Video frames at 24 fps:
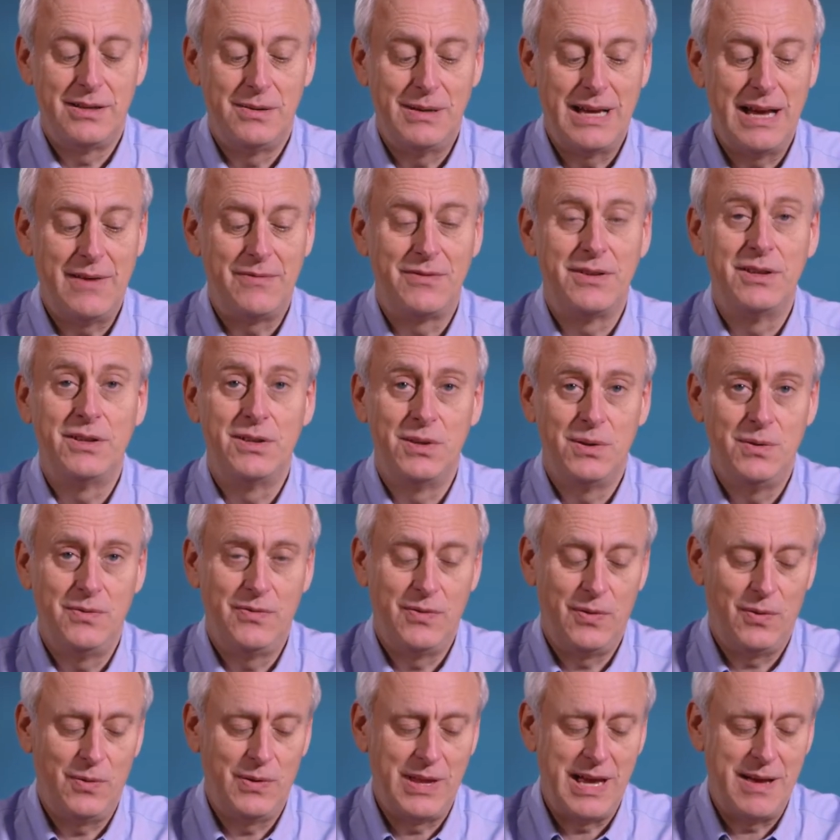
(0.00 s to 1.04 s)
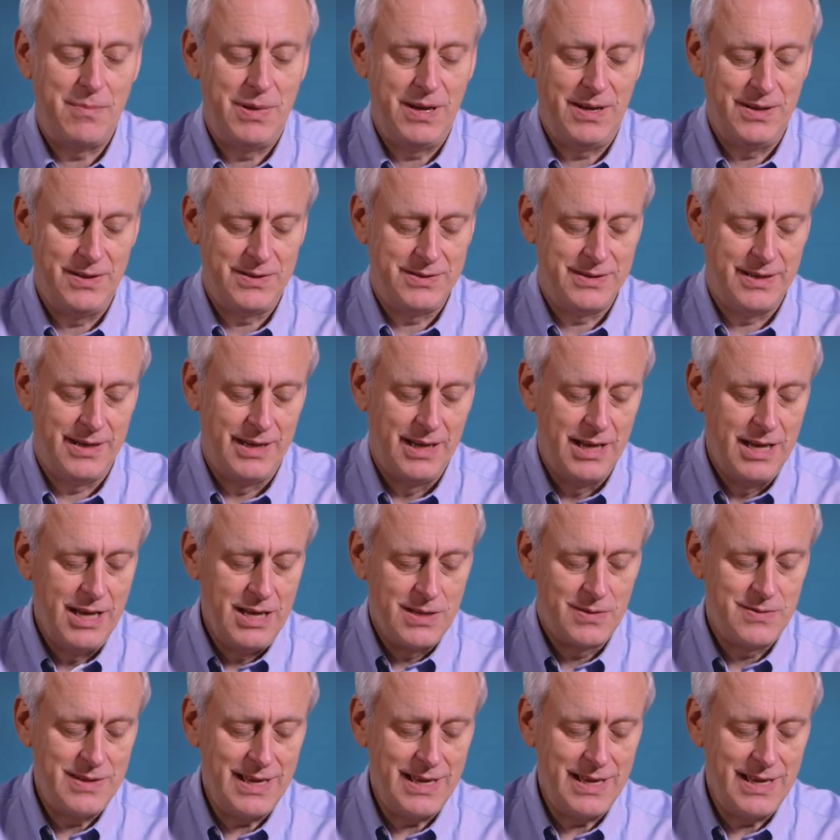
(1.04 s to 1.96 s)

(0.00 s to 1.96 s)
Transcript: have to do for that person. So